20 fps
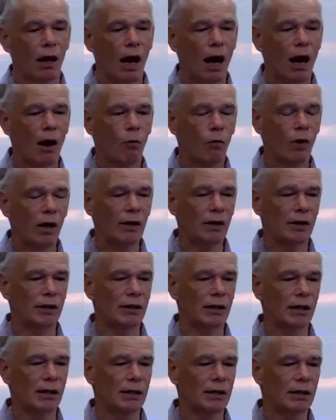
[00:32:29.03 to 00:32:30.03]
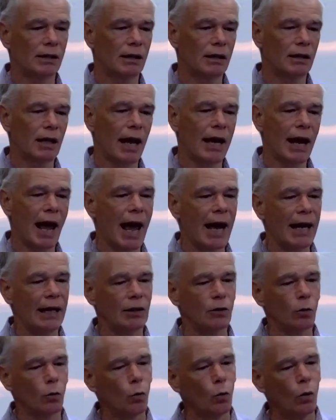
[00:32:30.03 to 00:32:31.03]
where it says that they
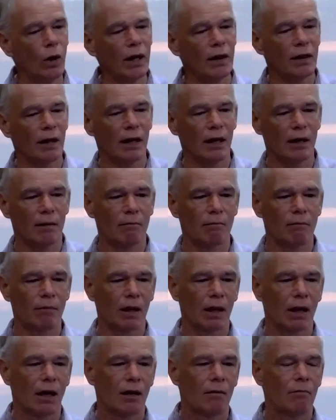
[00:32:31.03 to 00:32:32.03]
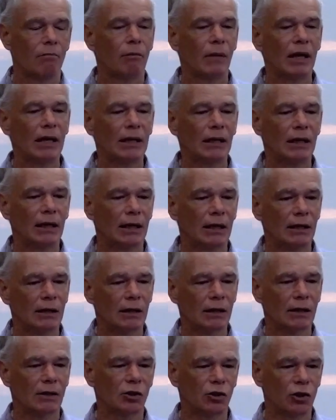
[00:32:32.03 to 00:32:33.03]
ate with him, meaning in
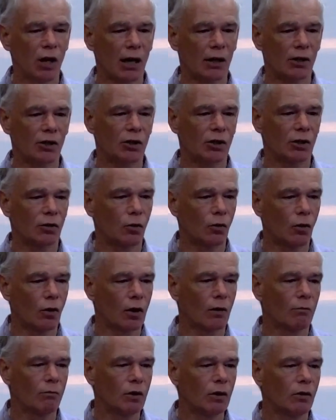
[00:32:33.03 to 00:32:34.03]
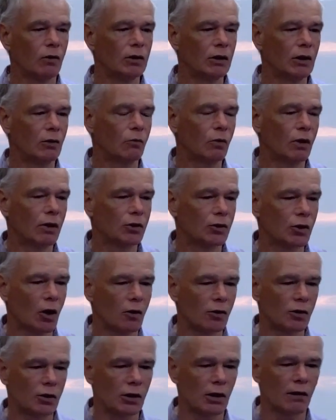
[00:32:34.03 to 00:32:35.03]
conjunction or communion with
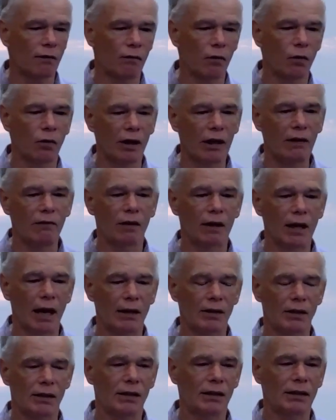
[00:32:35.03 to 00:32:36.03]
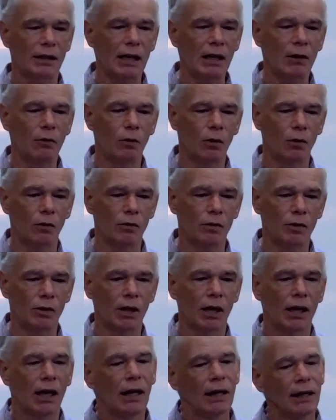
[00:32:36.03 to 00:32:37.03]
Joseph, or even as his equals,
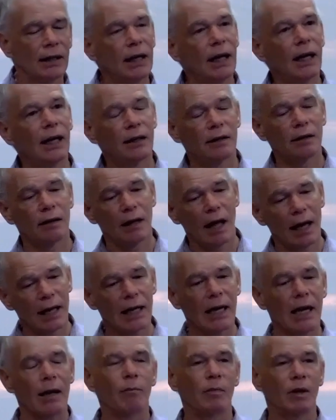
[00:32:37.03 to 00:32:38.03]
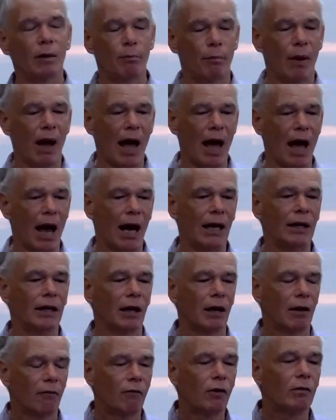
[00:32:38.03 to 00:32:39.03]
yet they kept apart
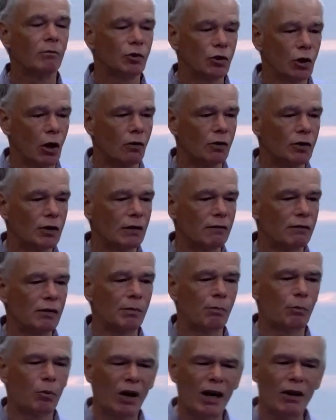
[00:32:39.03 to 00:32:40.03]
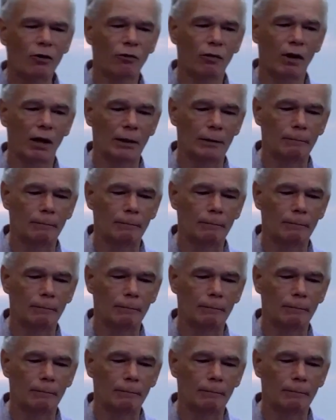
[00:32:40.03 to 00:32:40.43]
from Joseph's brethren.